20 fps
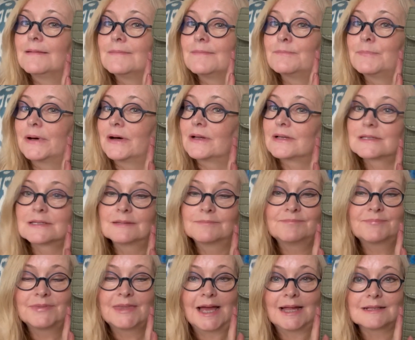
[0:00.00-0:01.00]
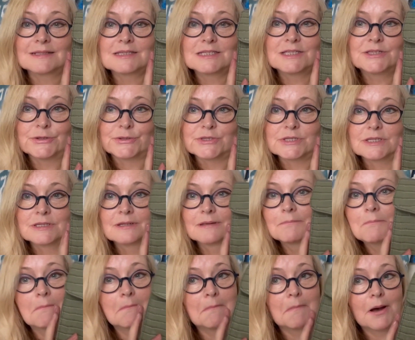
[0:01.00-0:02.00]
But that's just
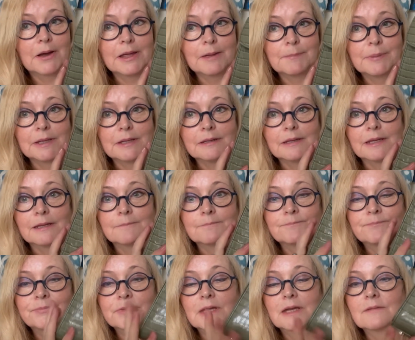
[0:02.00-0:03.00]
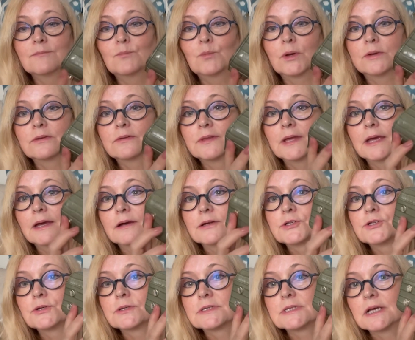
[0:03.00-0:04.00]
my opinion. One thing I
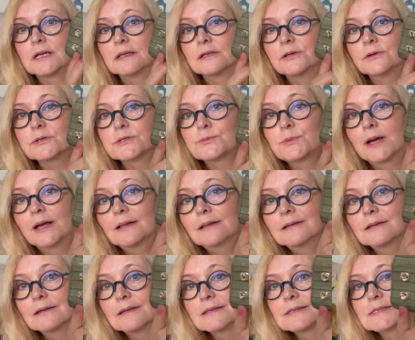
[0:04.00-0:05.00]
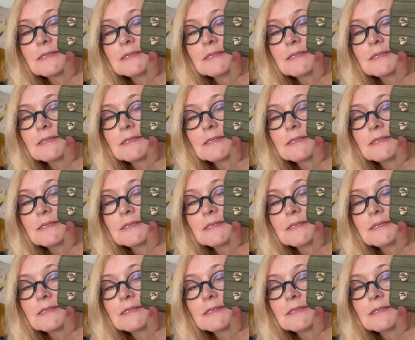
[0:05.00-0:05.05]
should tell you as well is